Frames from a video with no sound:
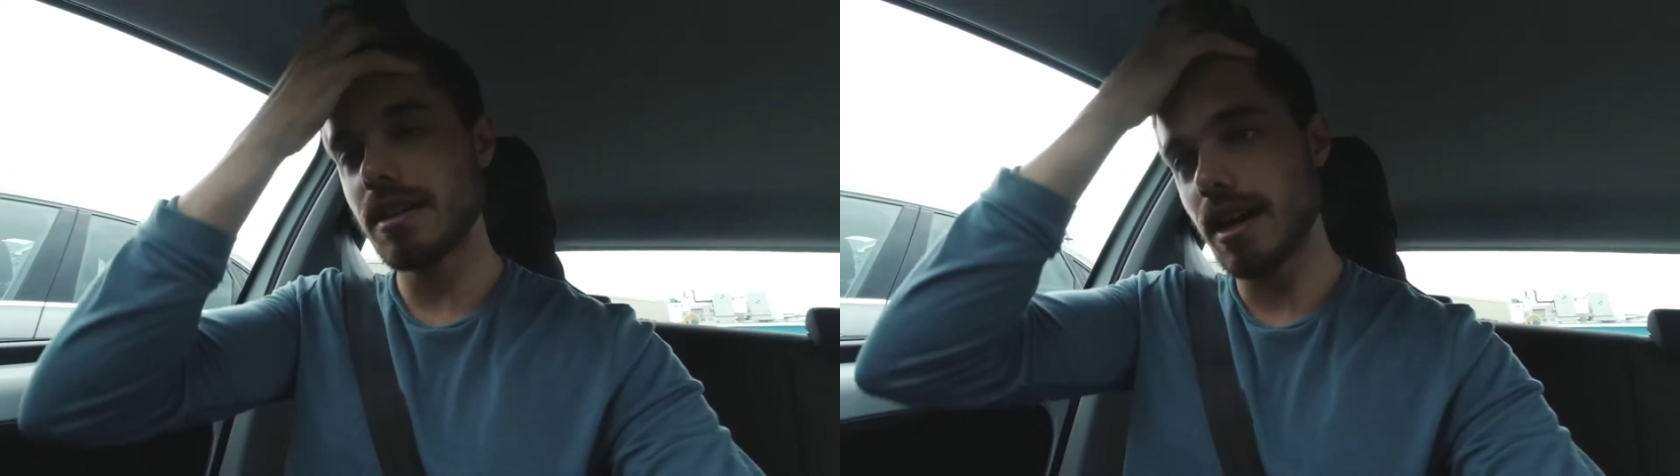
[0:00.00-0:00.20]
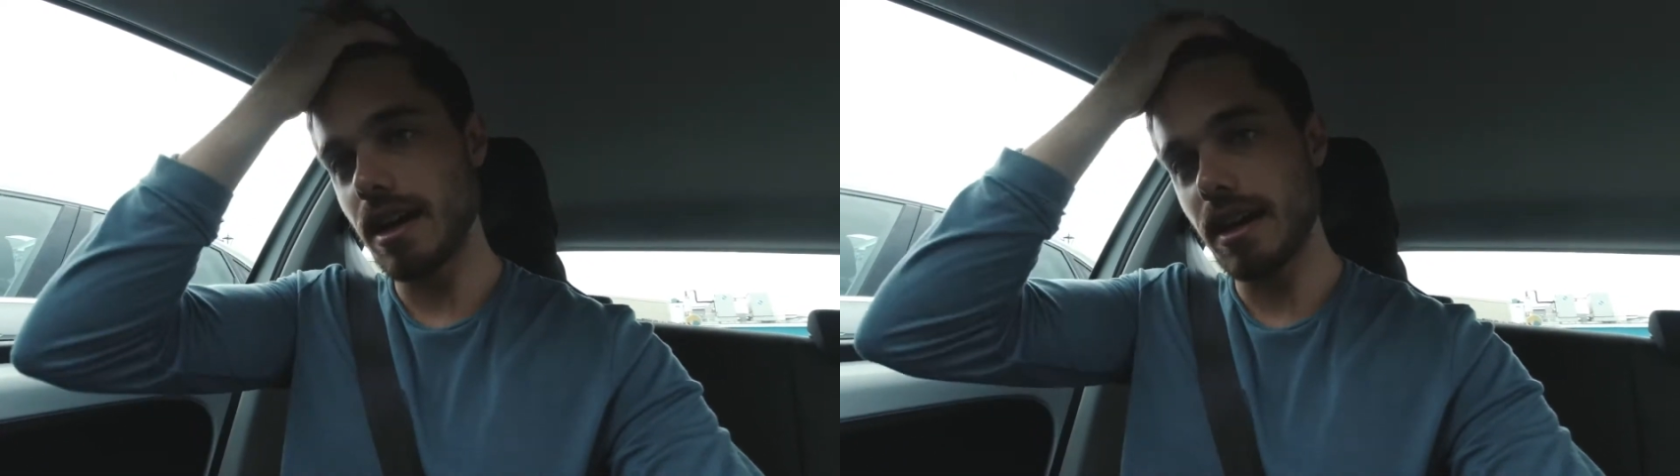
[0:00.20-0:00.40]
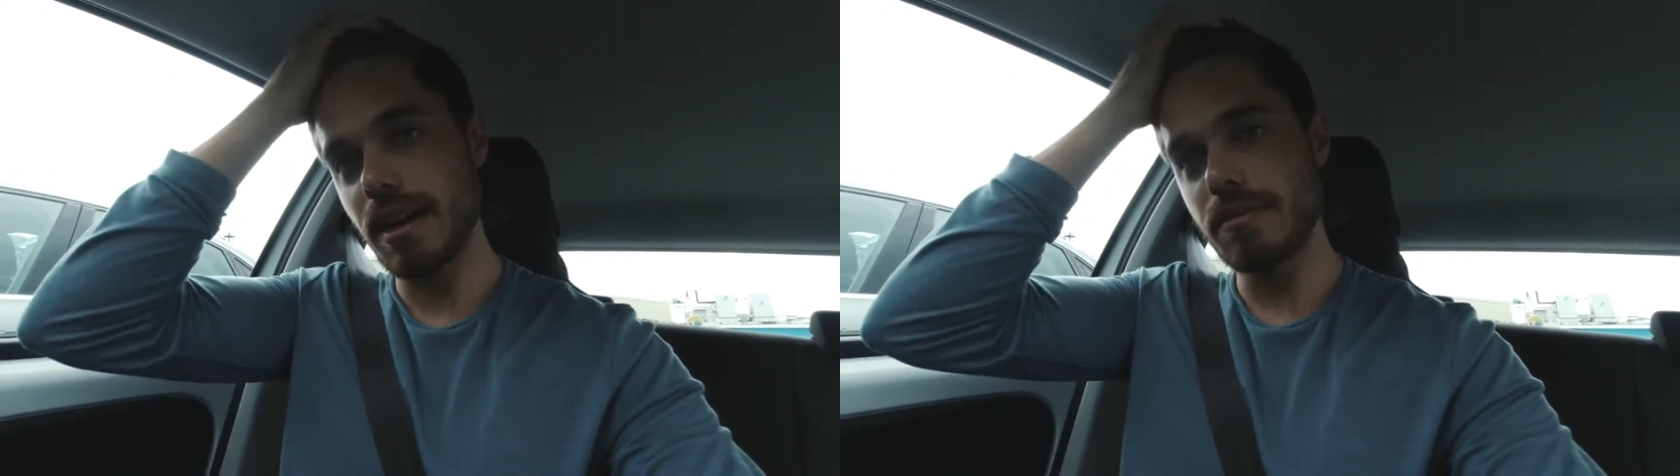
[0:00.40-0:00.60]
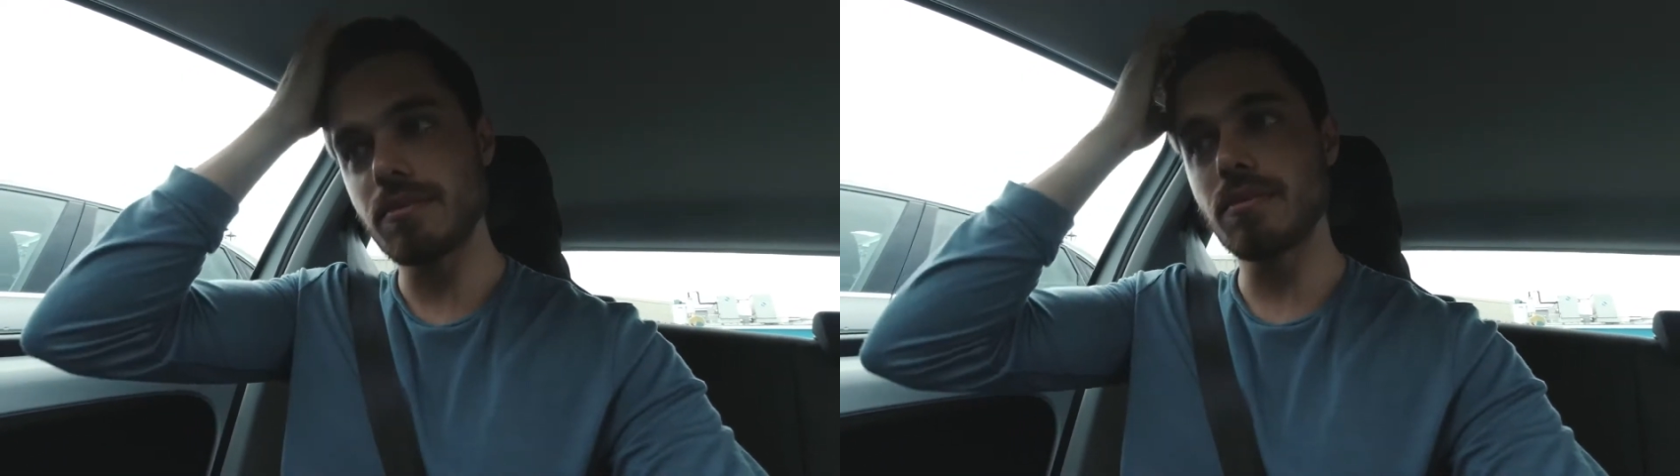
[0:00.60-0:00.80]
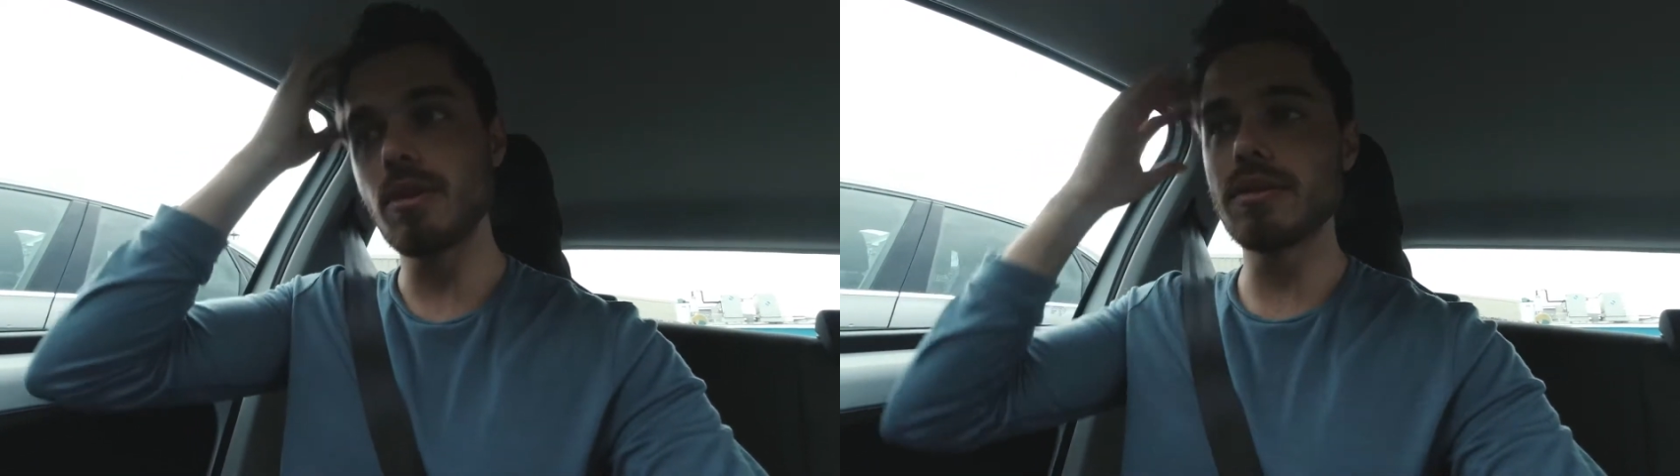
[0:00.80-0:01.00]
Uh,
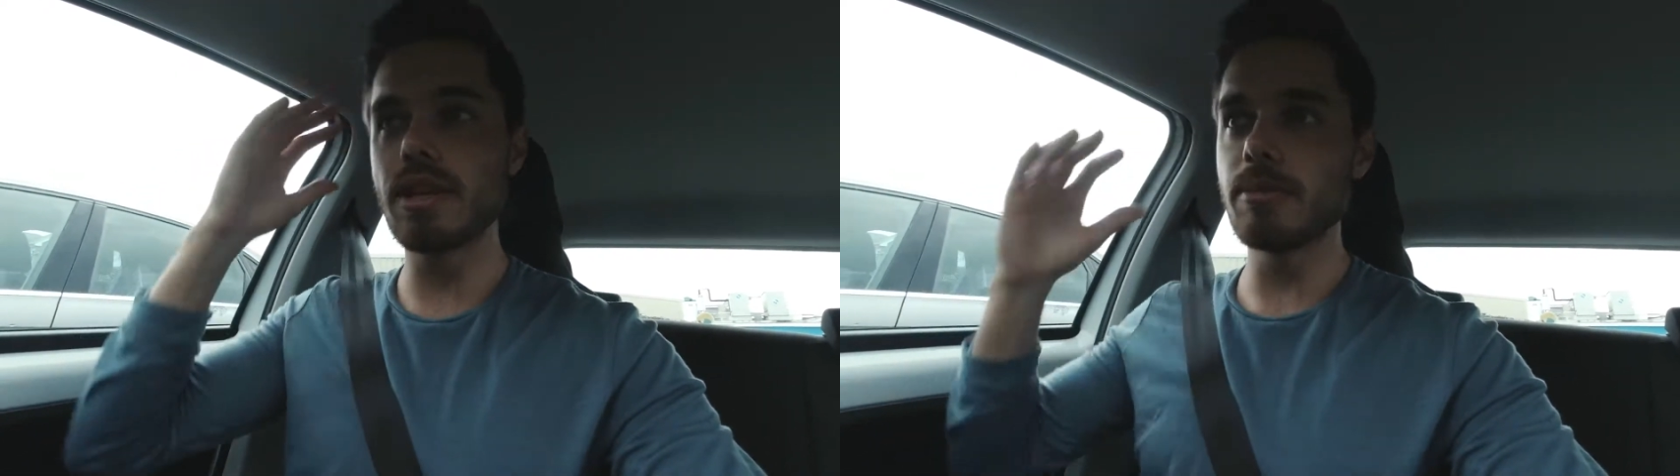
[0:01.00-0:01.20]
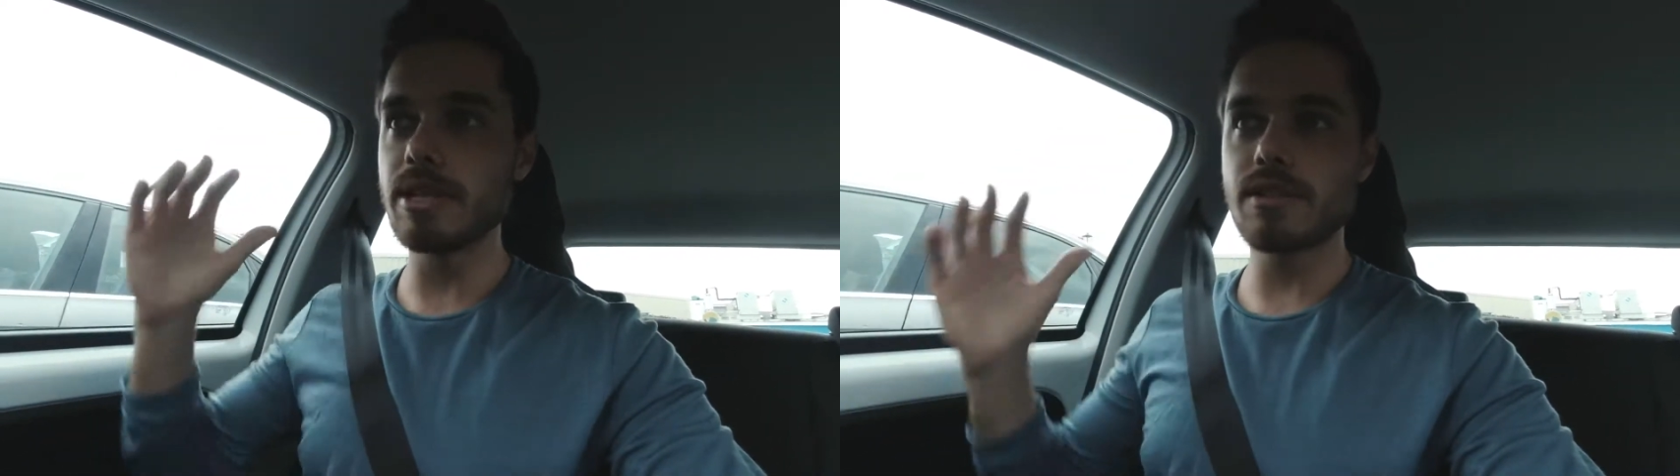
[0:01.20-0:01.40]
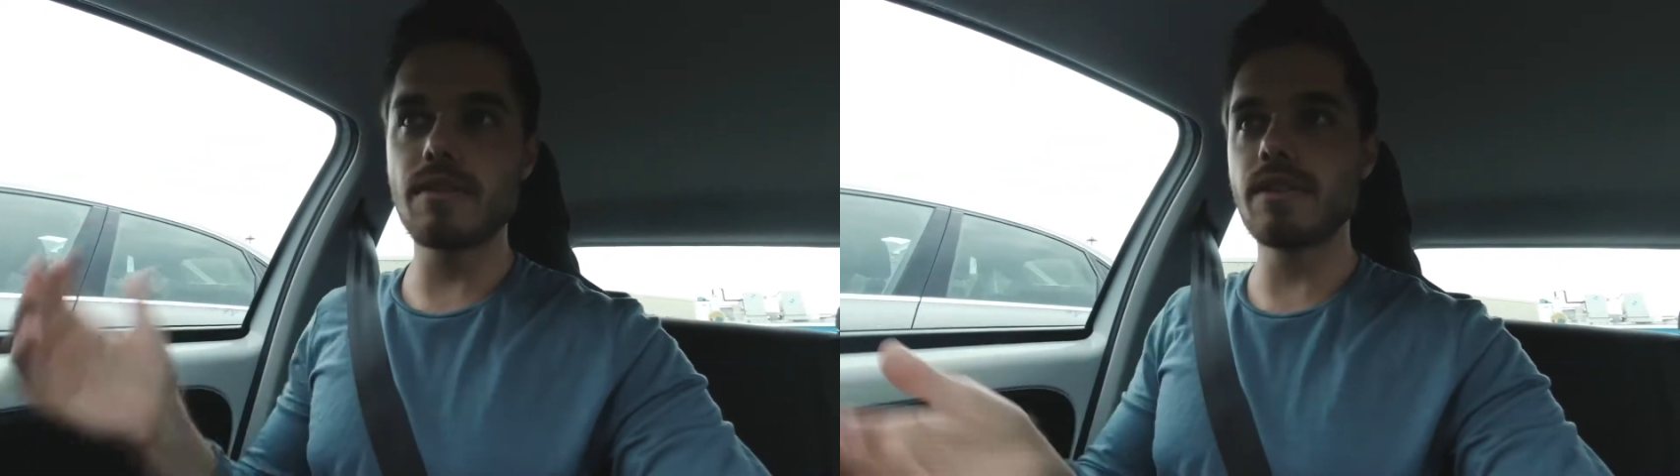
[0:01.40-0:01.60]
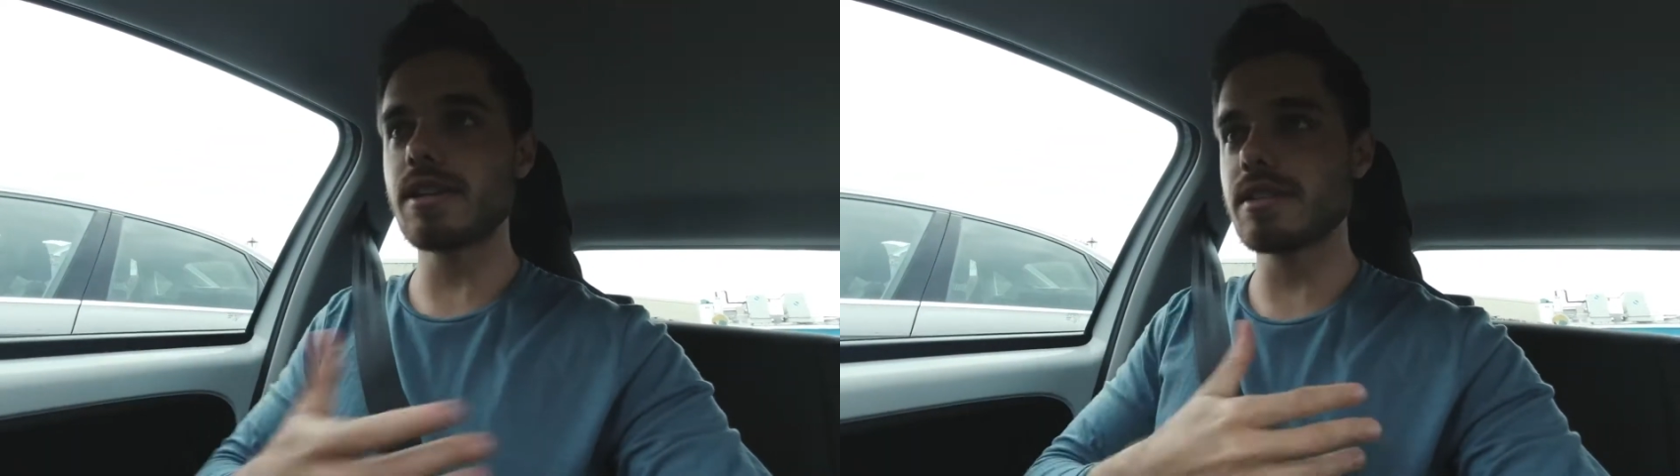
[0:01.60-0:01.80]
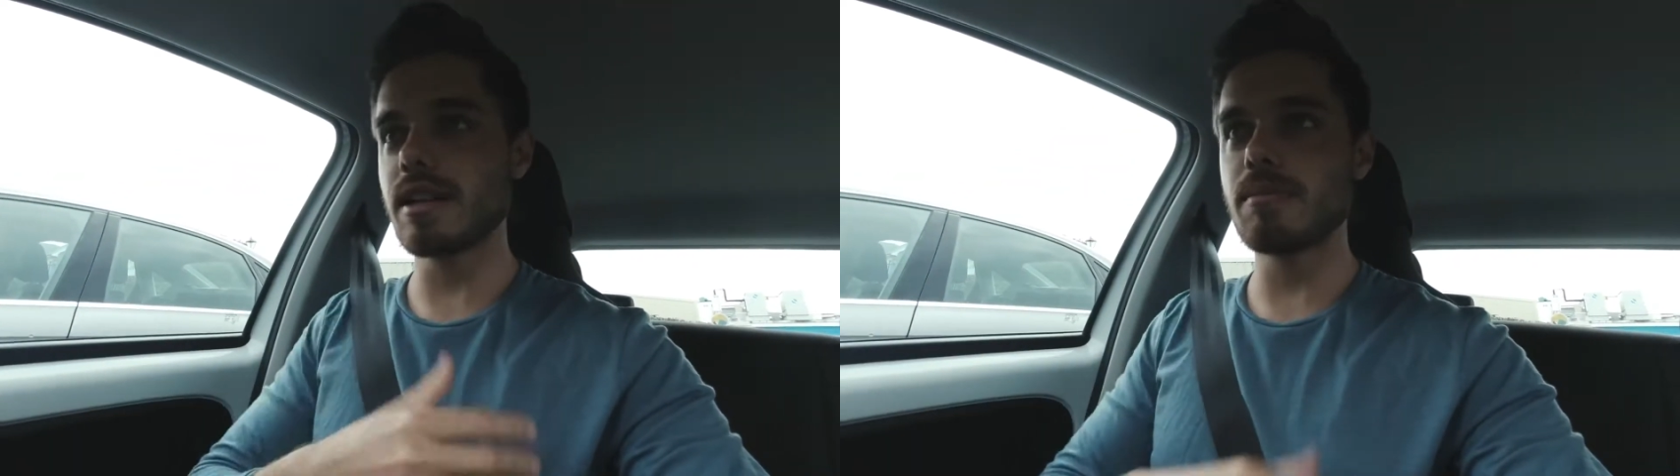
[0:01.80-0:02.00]
well, they'll be serving us like